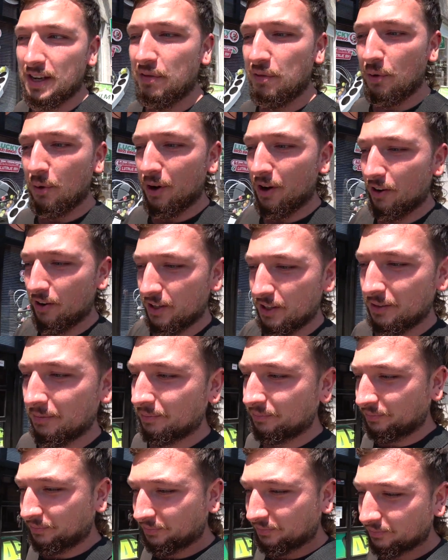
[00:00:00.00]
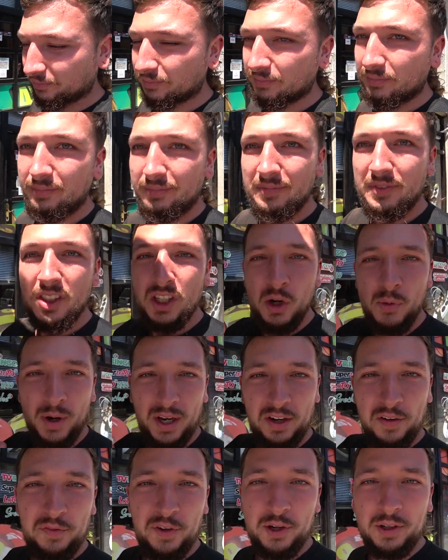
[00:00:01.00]
everywhere, and we
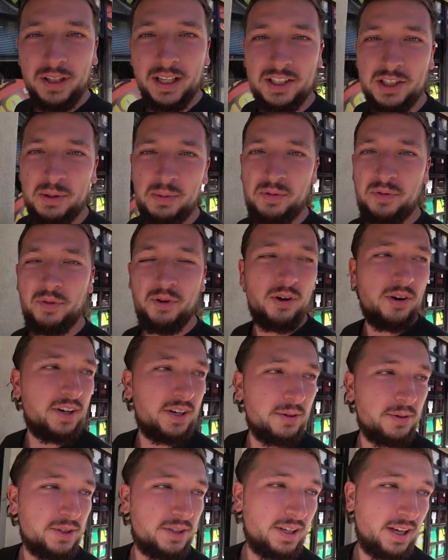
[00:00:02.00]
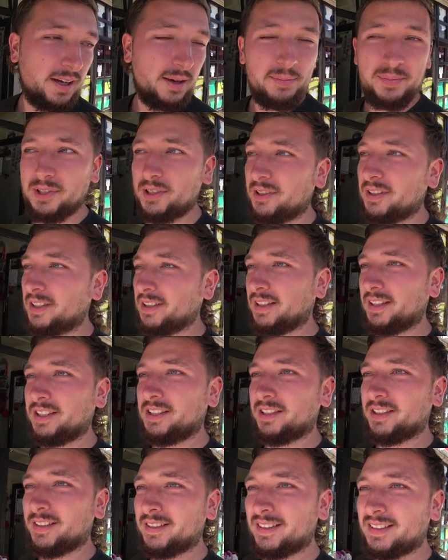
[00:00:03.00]
had a few glasses before and it was absolutely
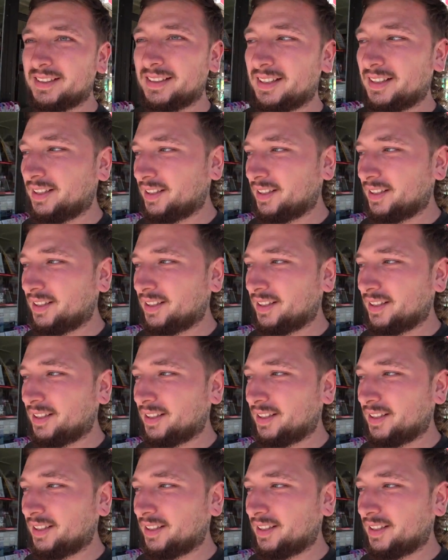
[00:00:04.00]
delicious.